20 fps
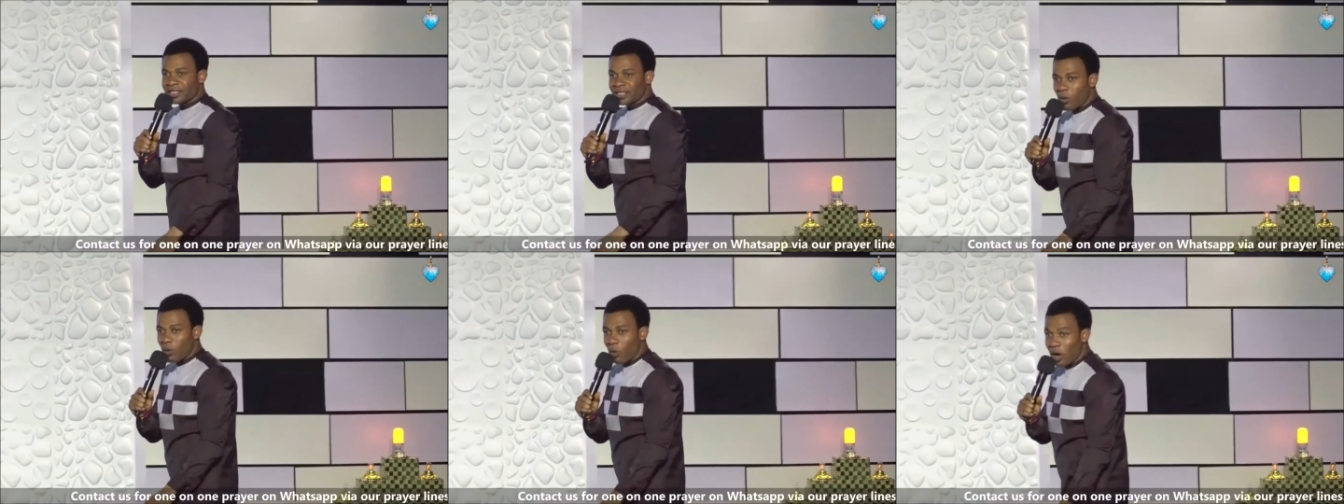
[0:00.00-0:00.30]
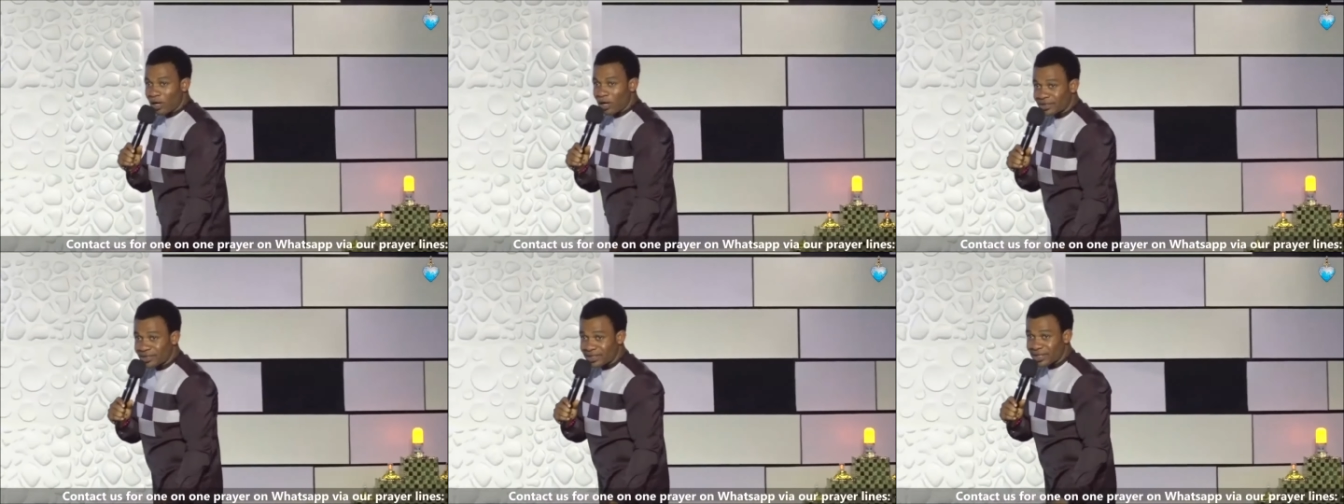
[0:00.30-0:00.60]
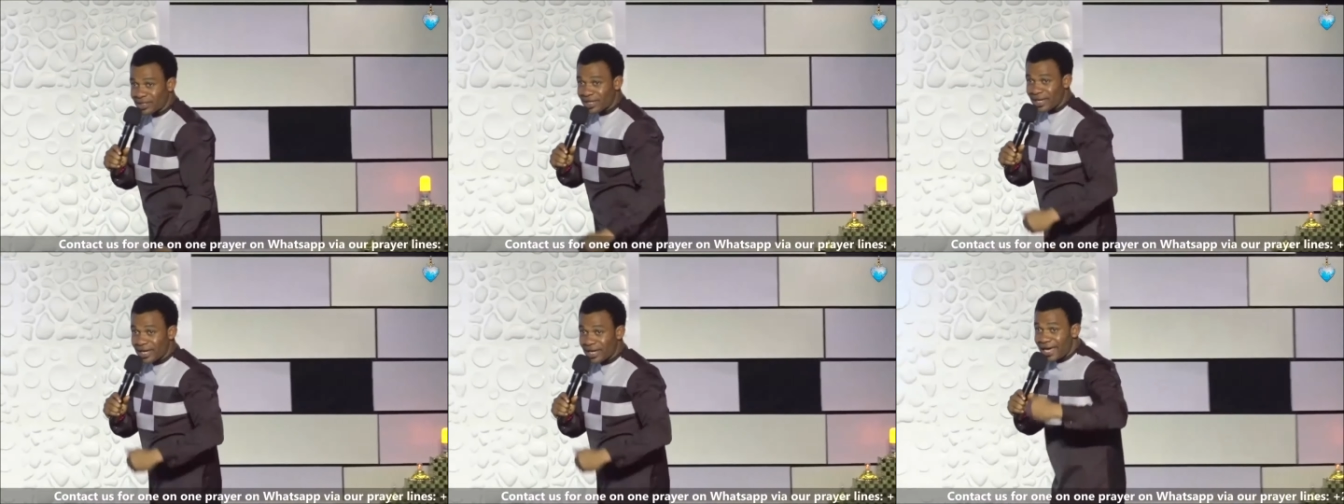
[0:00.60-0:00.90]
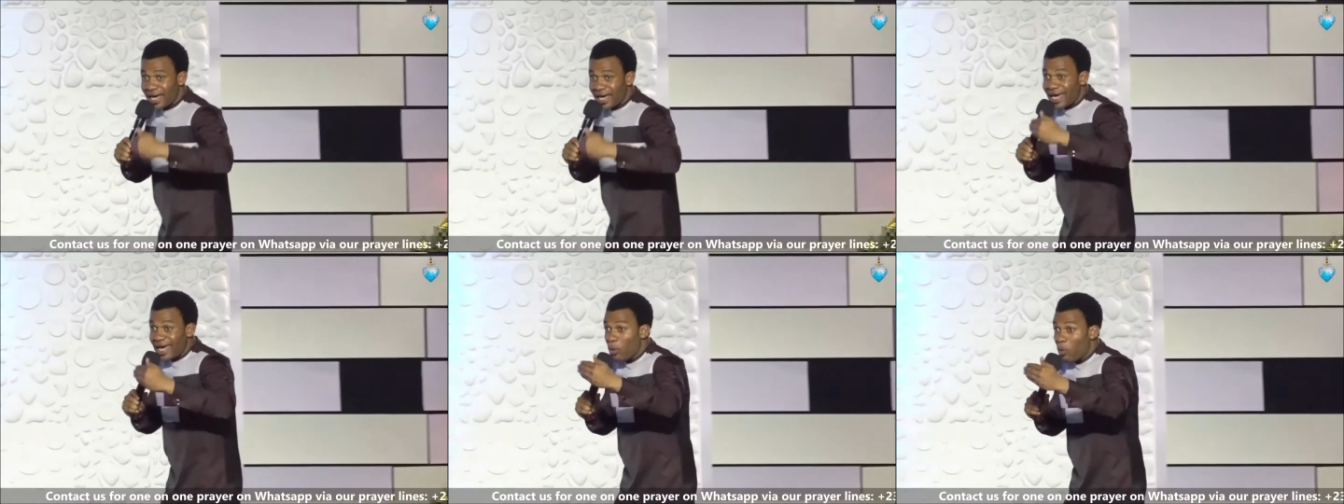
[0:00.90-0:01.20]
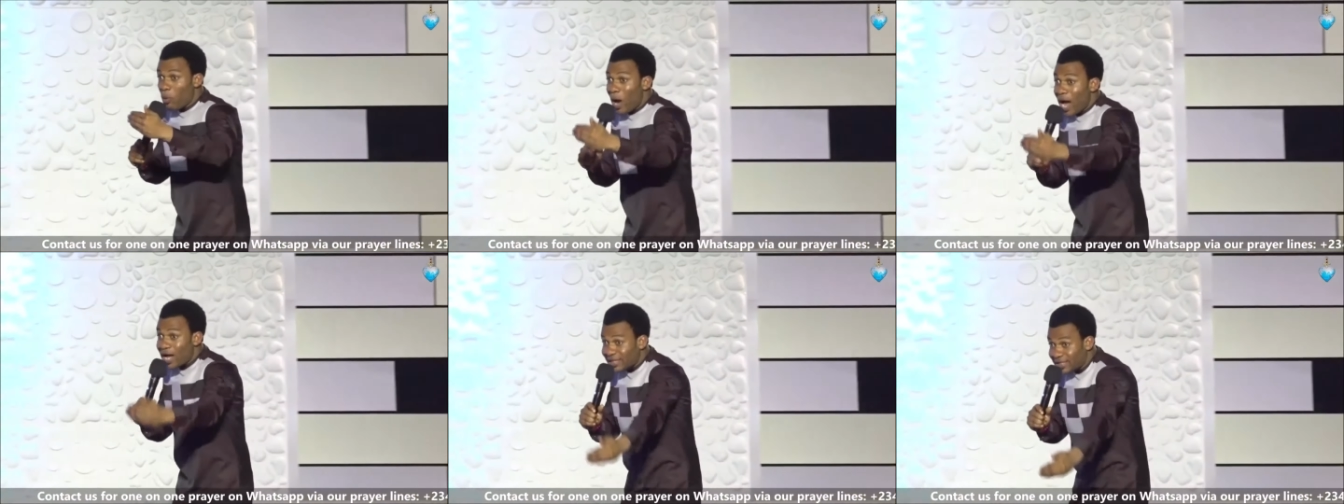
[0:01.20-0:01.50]
is a what? A
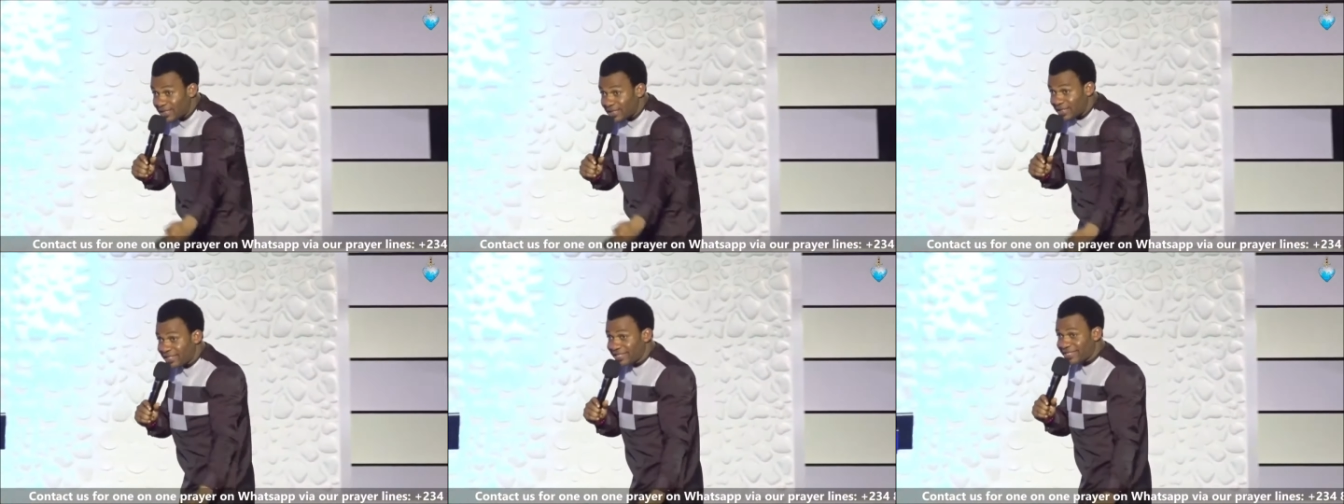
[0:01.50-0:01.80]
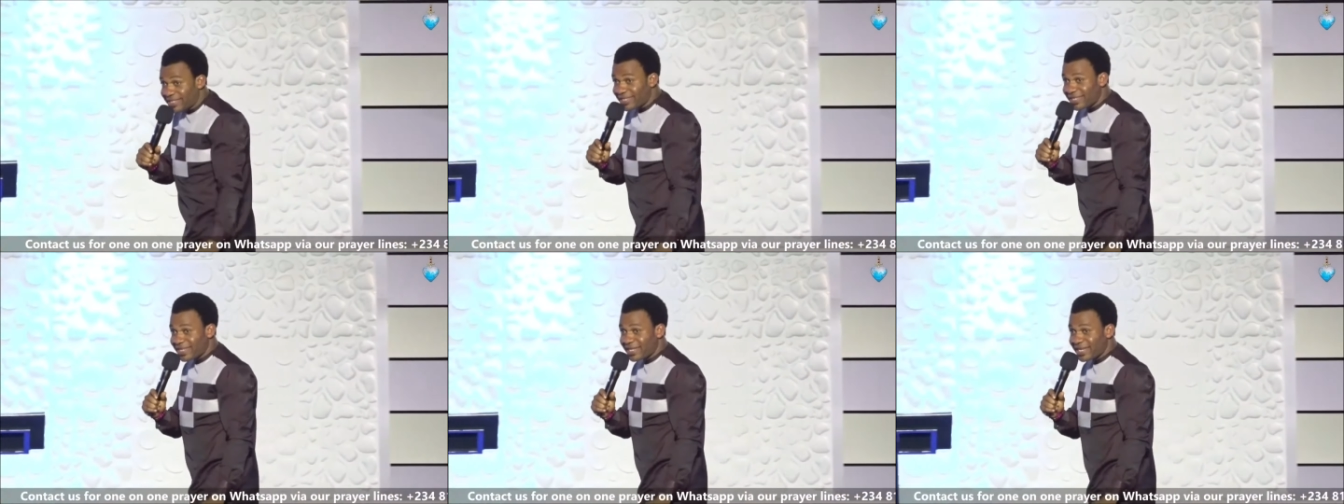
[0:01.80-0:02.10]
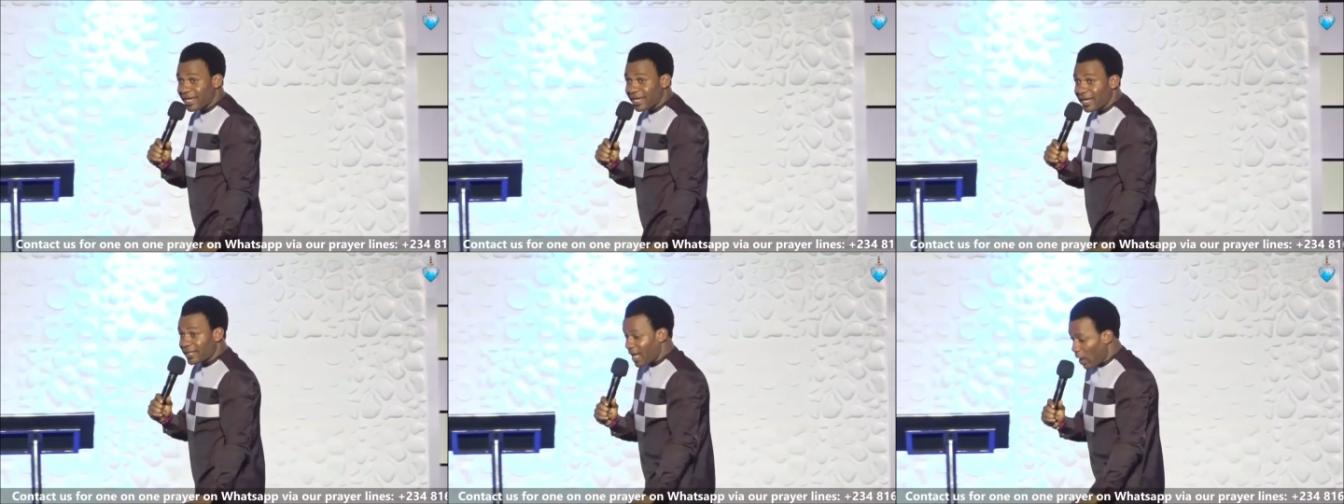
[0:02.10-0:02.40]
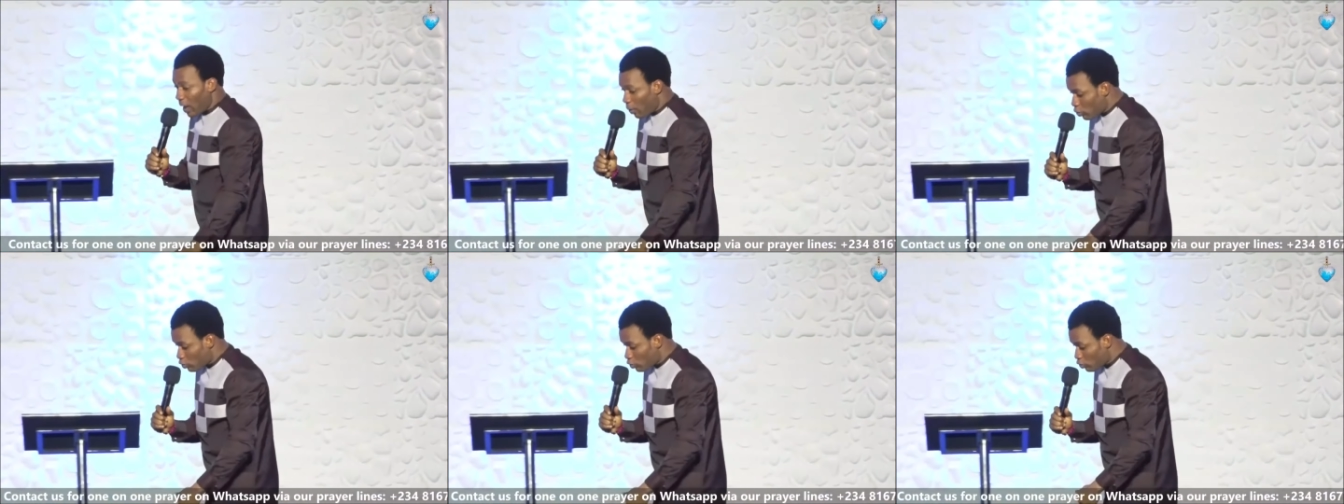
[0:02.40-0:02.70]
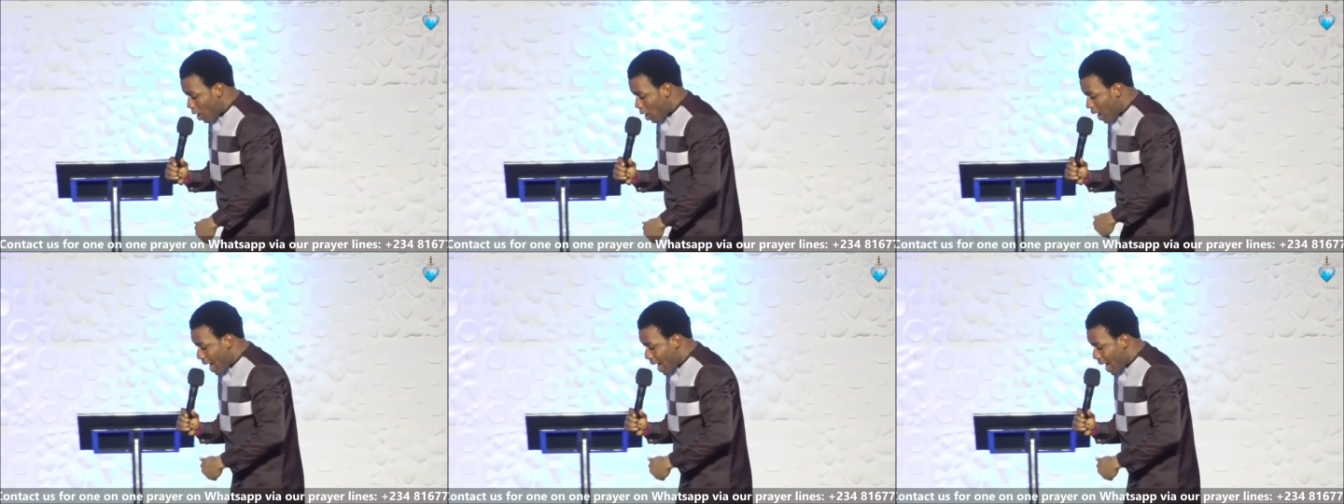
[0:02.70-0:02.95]
weight. That will not